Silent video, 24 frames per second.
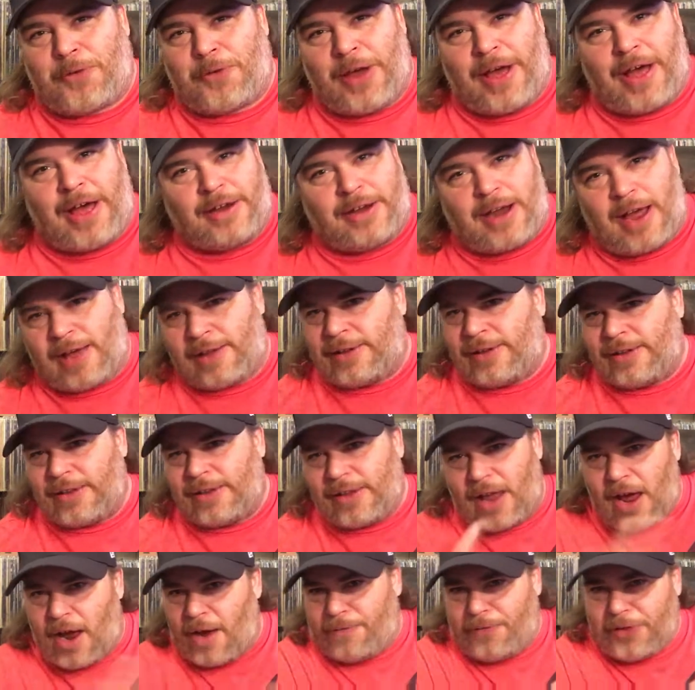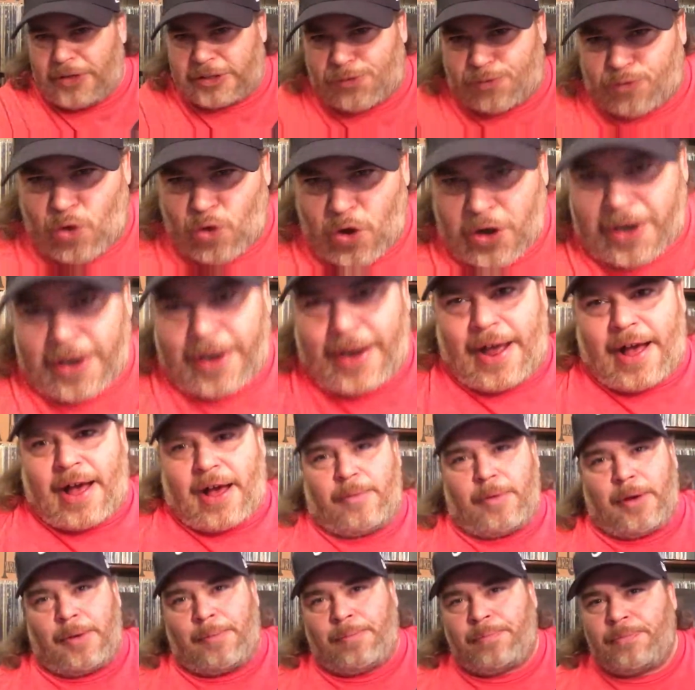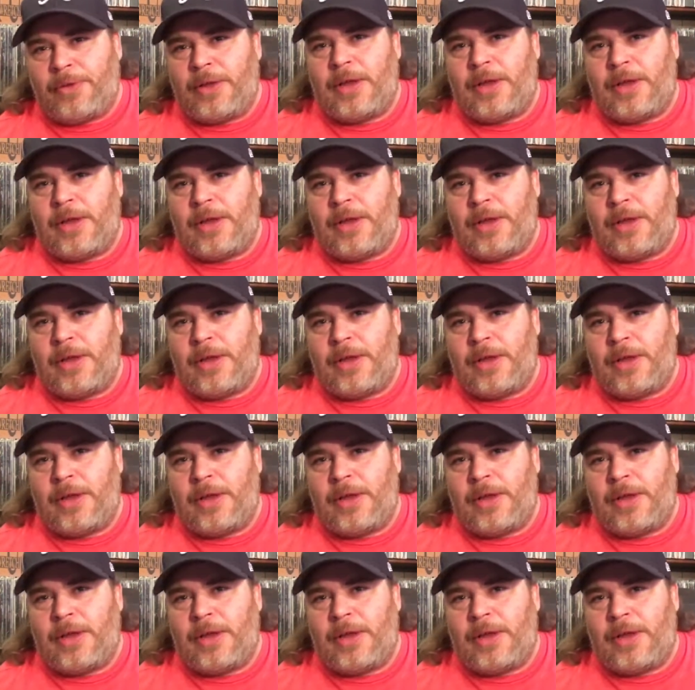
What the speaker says: Cut. I love this frickin' album.